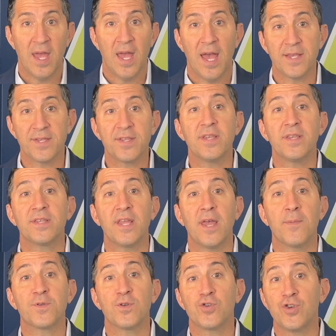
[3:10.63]
as these
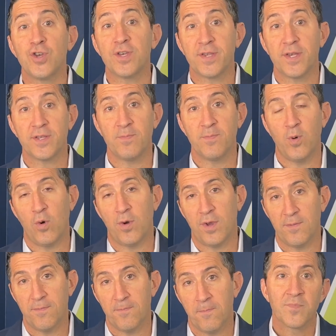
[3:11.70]
steps are just as important.